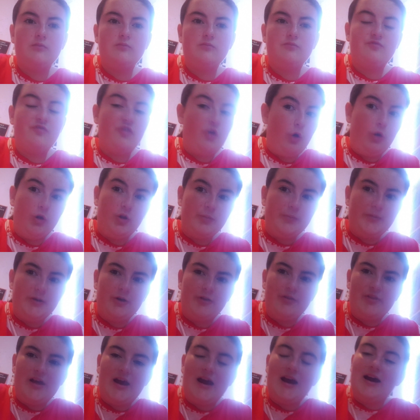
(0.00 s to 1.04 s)
follow me
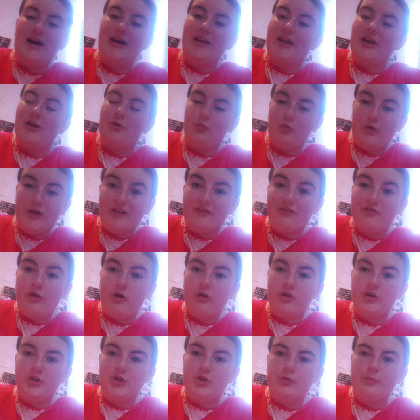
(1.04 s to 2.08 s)
on that, and I will
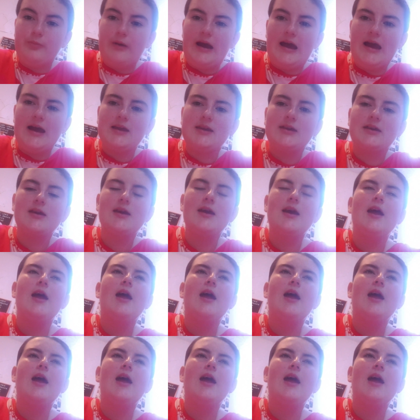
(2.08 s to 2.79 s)
follow you back.